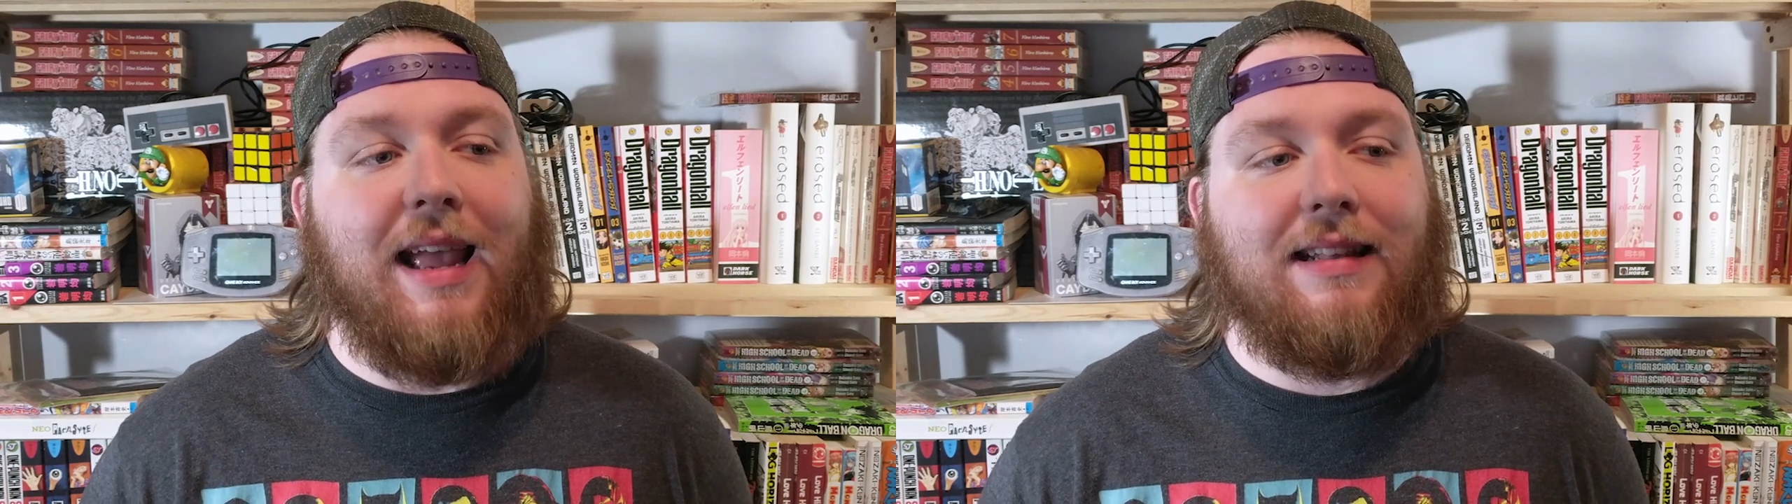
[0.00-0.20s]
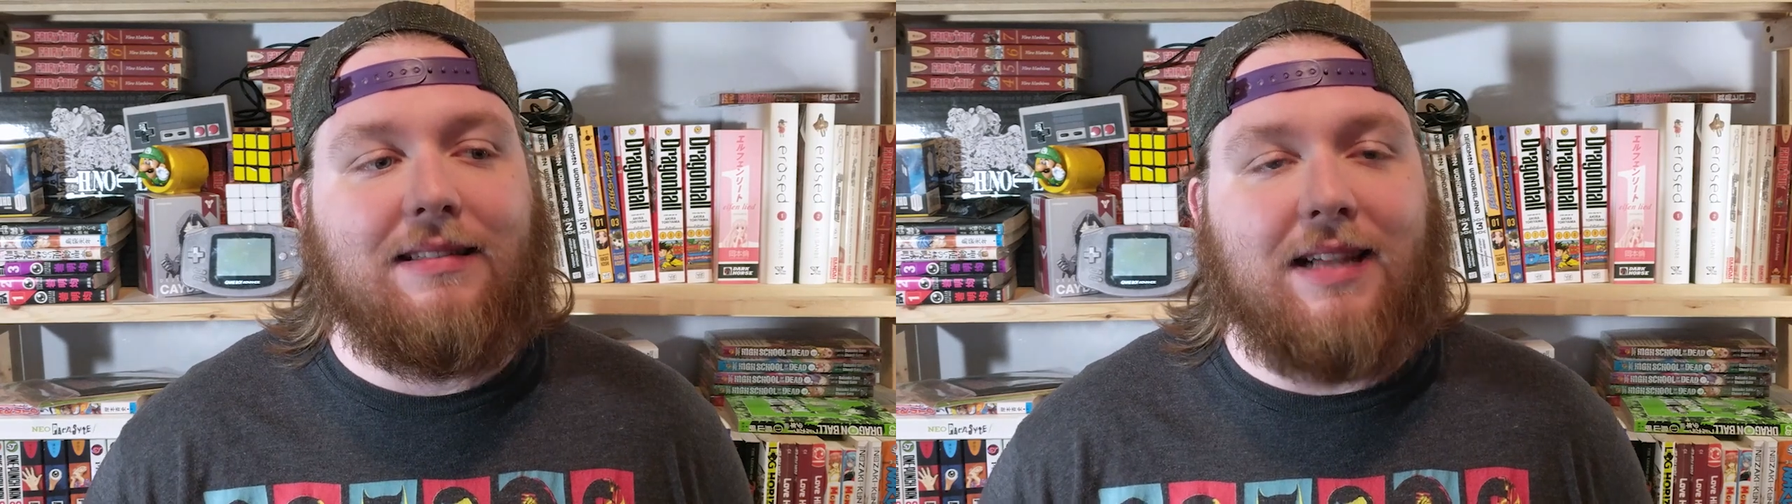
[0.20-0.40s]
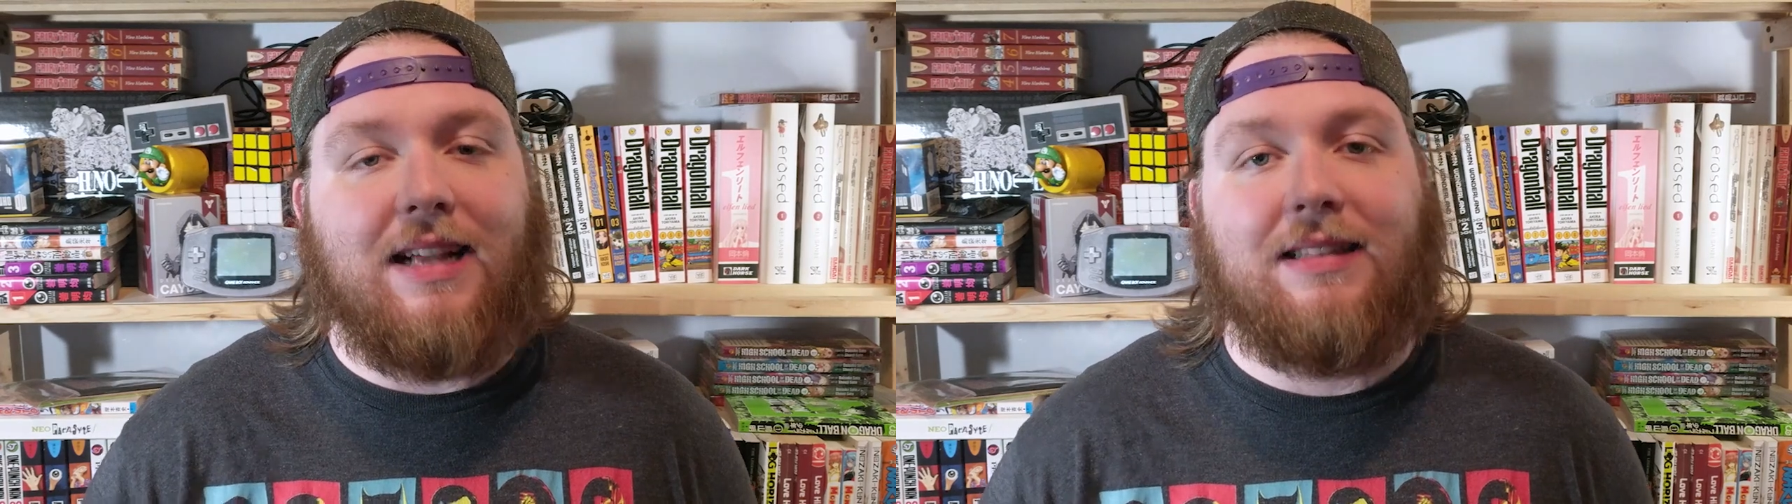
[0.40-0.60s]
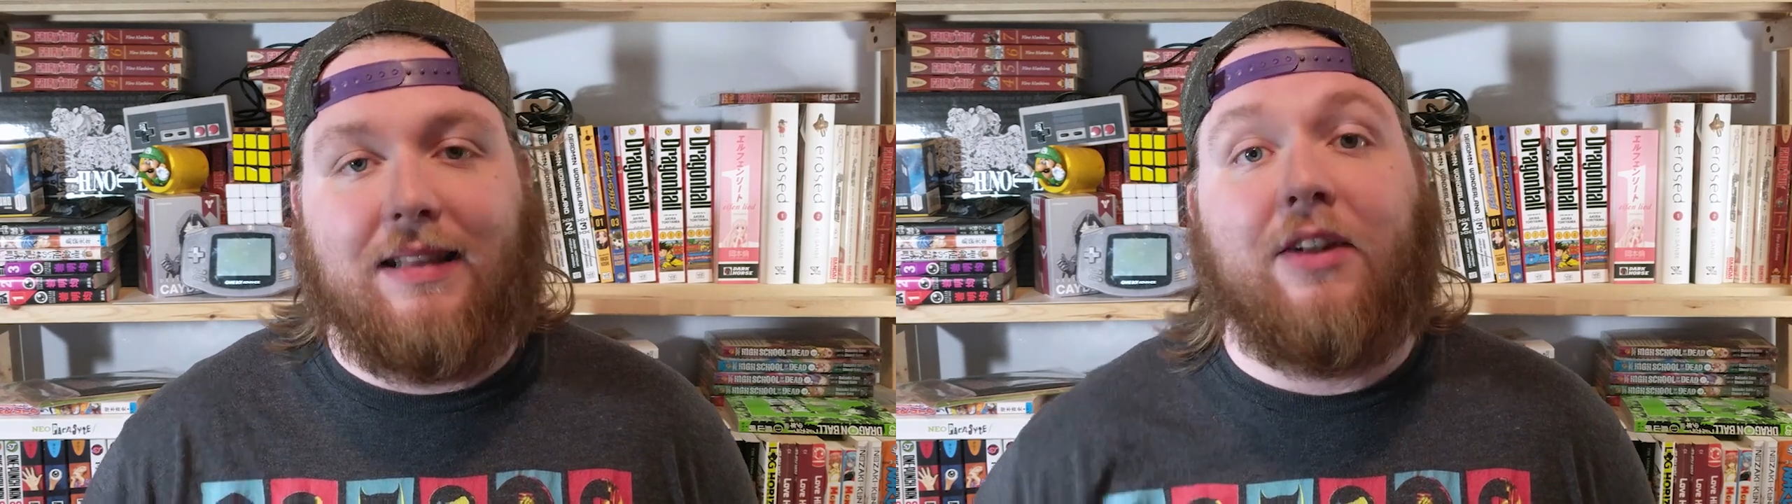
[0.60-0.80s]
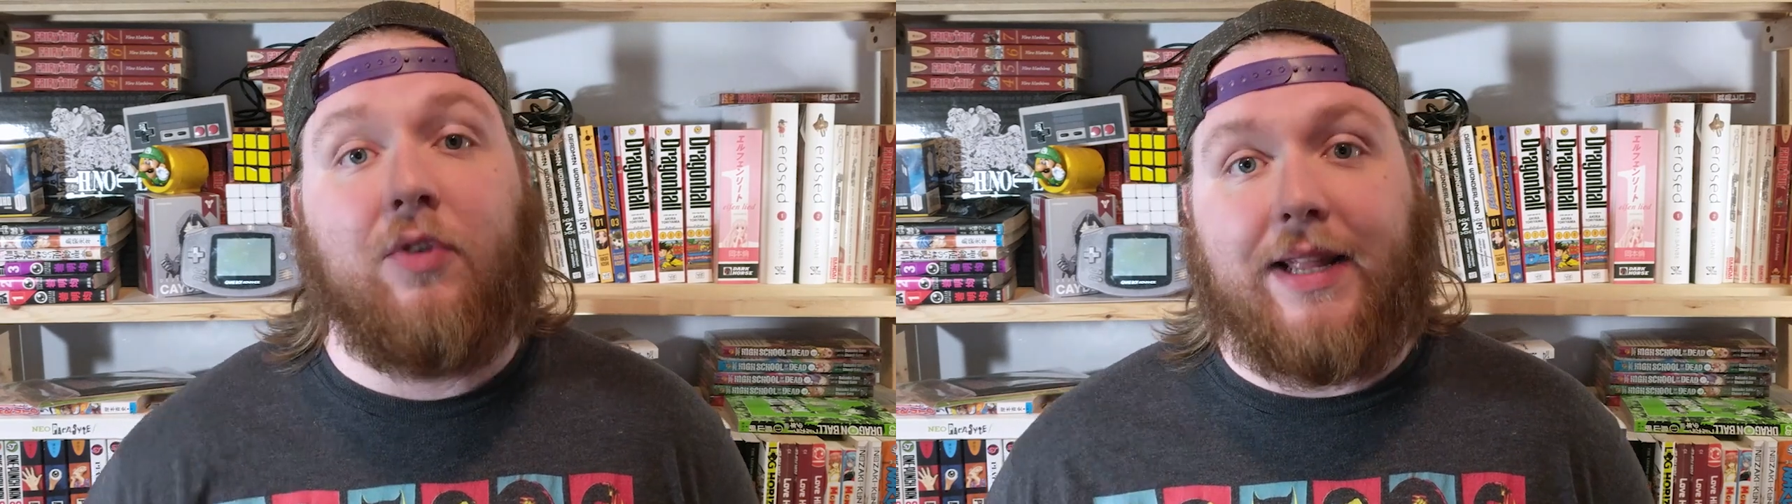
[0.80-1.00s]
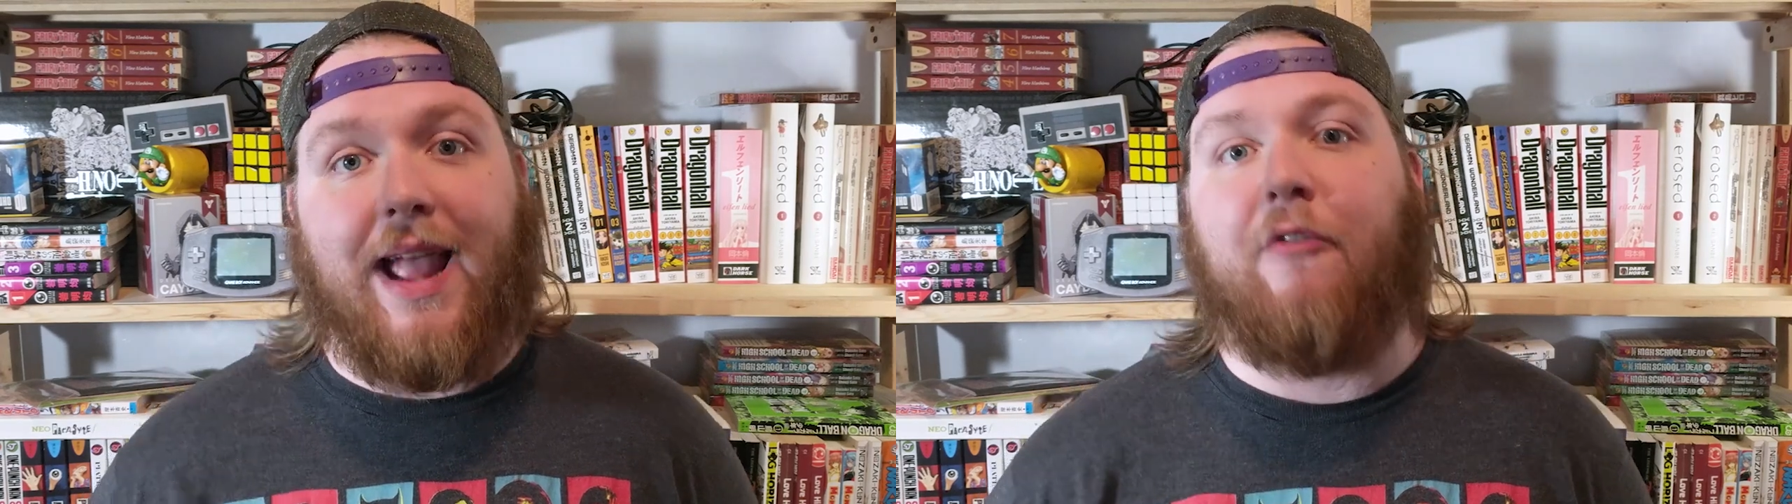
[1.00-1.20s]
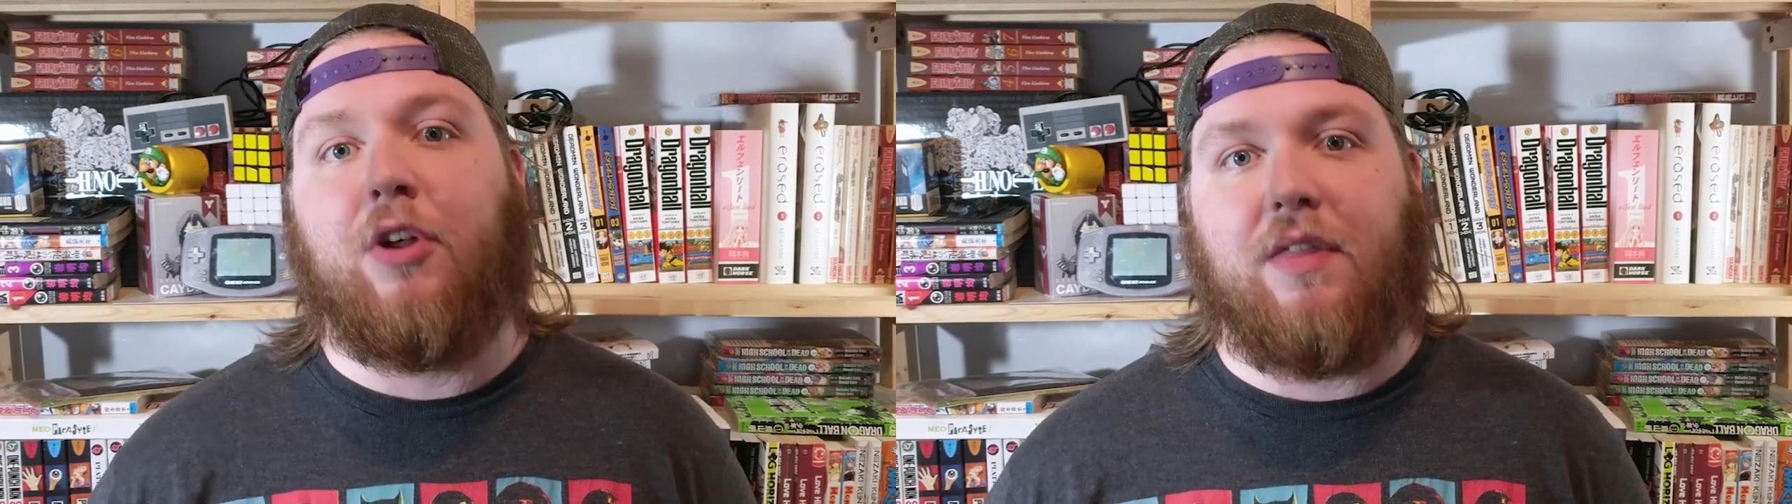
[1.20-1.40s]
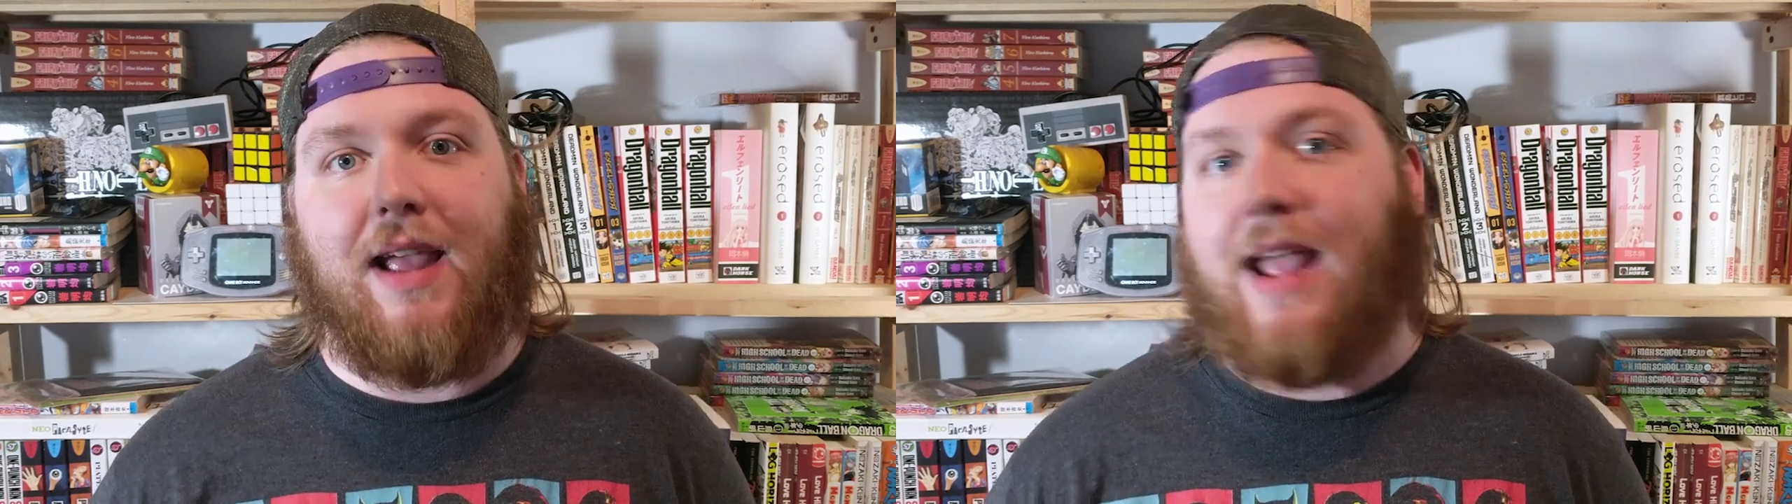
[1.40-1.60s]
it does literally
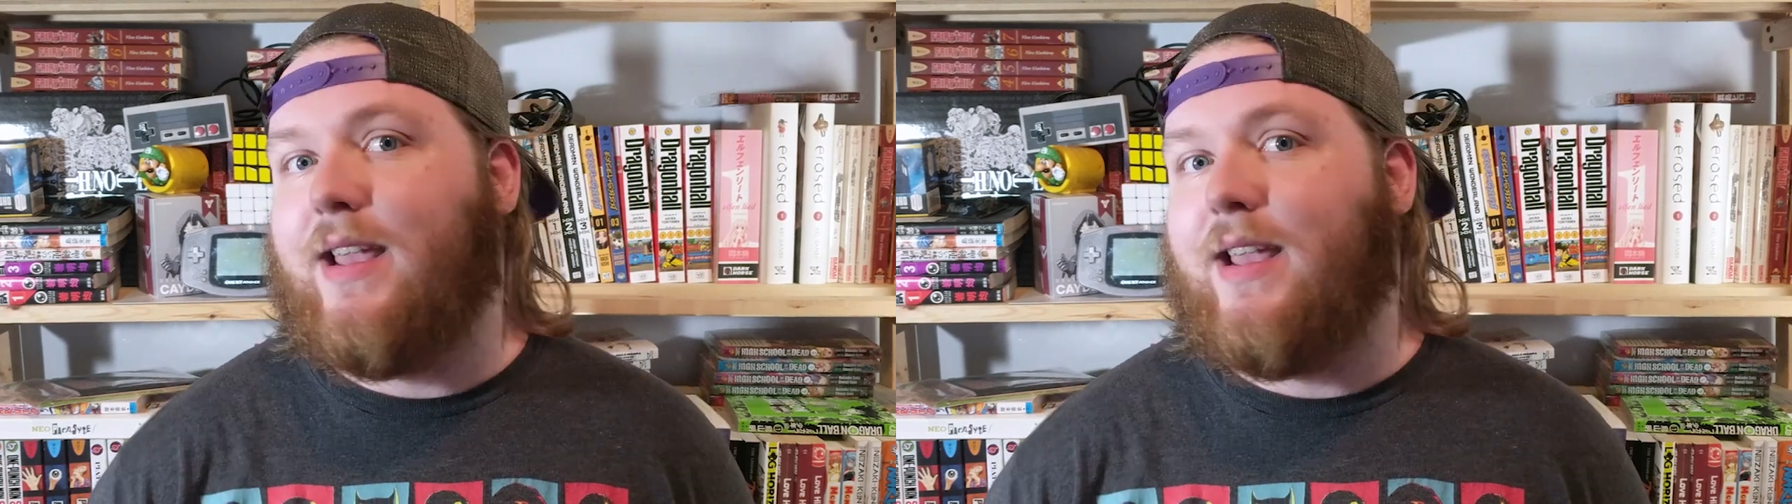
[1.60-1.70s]
everything